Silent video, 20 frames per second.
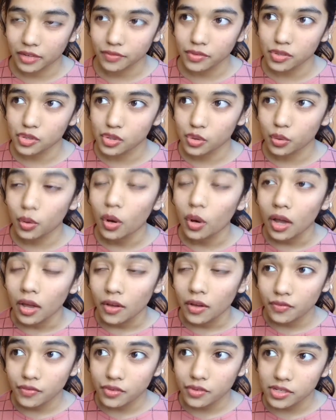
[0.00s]
So
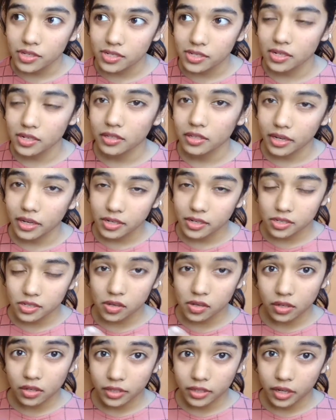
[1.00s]
first
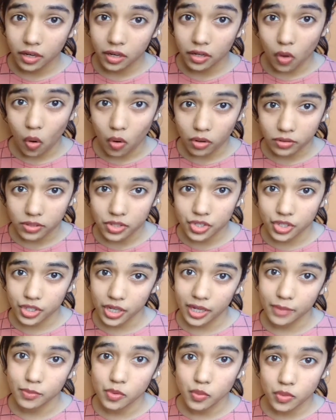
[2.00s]
there are all the
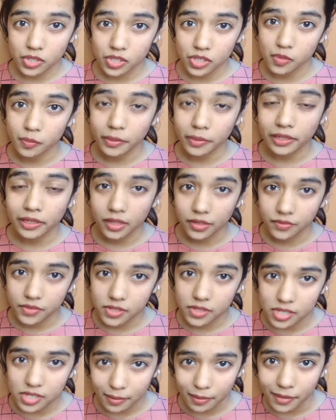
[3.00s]
shapes which has been given
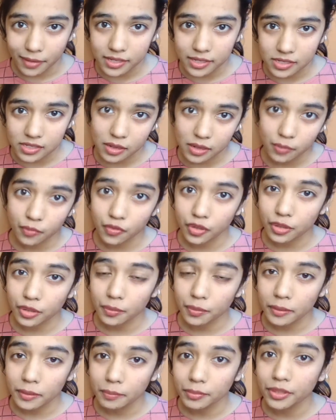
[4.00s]
step by step for you
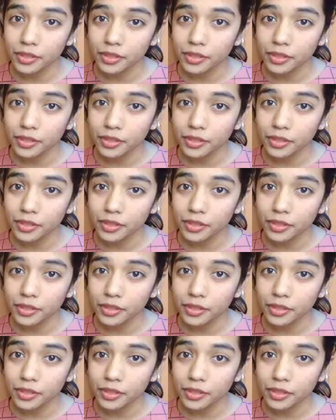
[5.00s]
people.